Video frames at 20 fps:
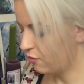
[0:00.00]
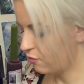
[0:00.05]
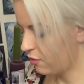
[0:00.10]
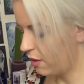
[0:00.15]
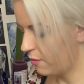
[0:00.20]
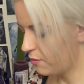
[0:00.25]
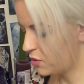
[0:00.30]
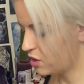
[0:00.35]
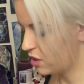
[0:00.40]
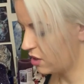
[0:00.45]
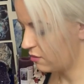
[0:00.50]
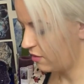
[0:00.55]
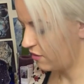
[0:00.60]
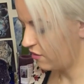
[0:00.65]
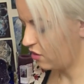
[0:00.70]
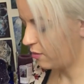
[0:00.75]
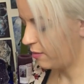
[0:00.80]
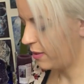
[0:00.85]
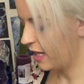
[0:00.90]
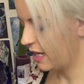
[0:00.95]
an eruption
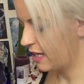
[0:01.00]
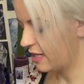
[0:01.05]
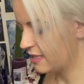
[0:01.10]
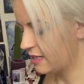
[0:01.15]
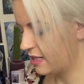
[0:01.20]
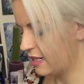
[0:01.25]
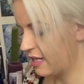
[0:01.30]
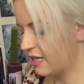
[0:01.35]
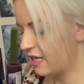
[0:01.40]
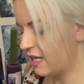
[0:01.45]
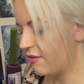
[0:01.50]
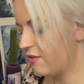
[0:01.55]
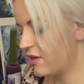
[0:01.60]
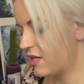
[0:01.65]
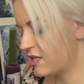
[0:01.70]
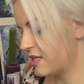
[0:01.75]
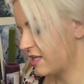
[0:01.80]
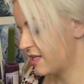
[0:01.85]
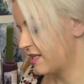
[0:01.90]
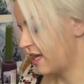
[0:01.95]
with your person. And there
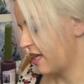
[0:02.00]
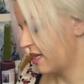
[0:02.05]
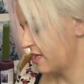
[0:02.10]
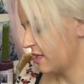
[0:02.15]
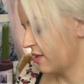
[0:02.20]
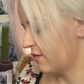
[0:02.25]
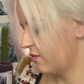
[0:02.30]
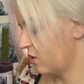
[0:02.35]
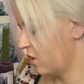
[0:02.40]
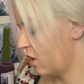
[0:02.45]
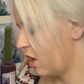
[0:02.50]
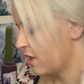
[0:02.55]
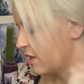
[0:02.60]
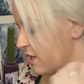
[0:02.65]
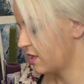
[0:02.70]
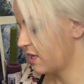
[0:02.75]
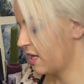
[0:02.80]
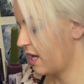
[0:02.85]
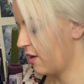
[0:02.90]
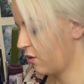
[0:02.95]
is a sense of
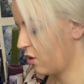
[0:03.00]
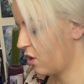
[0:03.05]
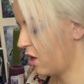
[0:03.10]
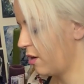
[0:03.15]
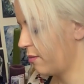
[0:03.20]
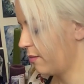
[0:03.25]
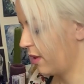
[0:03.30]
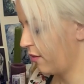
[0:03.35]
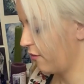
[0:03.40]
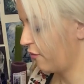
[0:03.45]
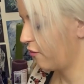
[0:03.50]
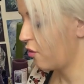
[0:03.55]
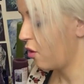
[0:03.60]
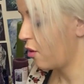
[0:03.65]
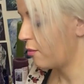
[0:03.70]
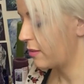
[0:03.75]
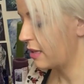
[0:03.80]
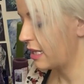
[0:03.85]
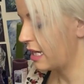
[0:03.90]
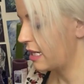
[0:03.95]
loss now coming
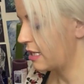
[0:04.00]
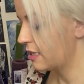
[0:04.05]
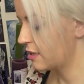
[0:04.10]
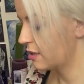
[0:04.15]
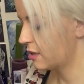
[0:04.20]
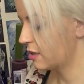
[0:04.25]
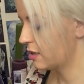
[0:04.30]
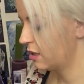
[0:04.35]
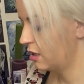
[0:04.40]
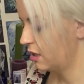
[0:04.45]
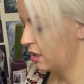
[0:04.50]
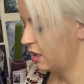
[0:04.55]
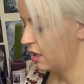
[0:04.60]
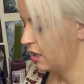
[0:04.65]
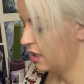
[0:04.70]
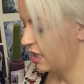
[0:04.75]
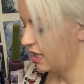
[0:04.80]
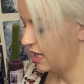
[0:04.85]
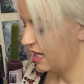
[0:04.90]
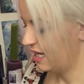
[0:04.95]
from this.
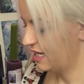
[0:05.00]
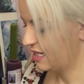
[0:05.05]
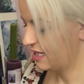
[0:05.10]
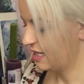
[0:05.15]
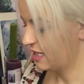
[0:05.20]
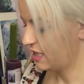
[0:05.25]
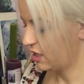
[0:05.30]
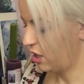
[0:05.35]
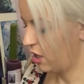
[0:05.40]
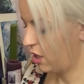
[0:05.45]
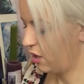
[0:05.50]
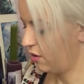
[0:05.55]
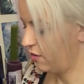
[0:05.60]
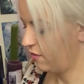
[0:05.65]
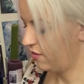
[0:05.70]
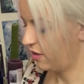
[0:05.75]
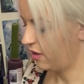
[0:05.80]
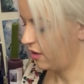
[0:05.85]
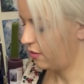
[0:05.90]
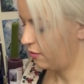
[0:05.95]
Is it
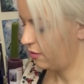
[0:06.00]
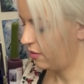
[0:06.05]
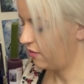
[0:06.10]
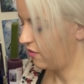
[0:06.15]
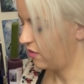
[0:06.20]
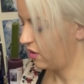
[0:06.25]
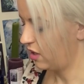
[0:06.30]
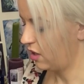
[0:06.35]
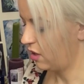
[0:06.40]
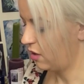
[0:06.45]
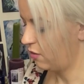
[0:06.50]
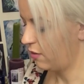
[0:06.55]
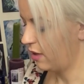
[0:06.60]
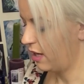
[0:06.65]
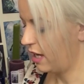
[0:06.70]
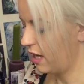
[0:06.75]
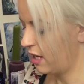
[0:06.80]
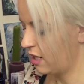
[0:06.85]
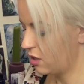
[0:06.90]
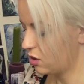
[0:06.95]
over with you
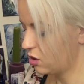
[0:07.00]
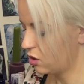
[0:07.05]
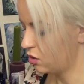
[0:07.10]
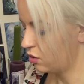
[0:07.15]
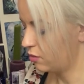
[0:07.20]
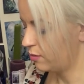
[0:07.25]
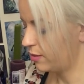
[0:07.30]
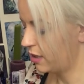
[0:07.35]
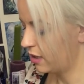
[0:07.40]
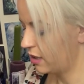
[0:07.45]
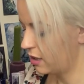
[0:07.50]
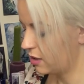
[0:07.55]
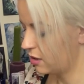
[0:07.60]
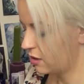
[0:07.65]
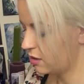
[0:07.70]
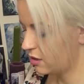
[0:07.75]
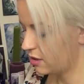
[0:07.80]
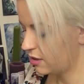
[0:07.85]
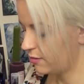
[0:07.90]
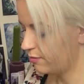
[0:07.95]
and your
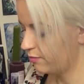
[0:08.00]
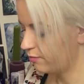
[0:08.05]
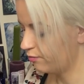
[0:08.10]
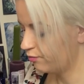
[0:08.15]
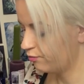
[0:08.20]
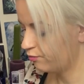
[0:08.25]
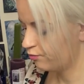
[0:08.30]
person?